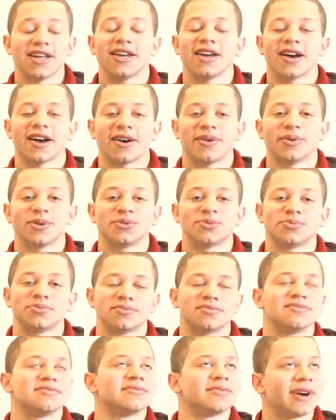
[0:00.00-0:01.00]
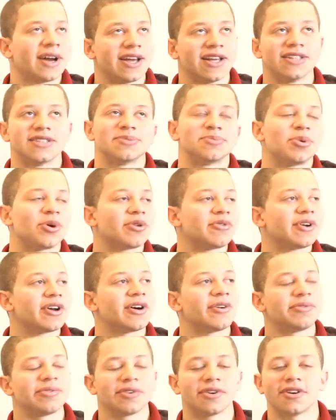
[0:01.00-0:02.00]
He was raised in Puerto
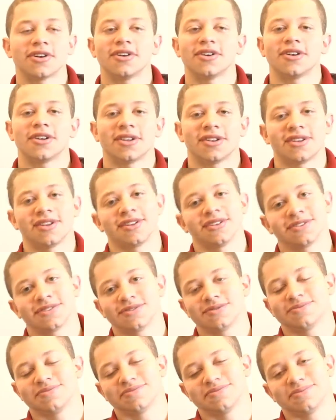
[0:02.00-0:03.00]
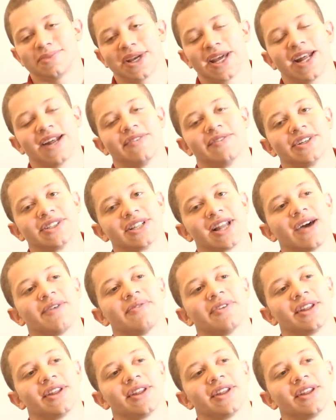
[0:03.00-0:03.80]
Rico for the beginning of his life,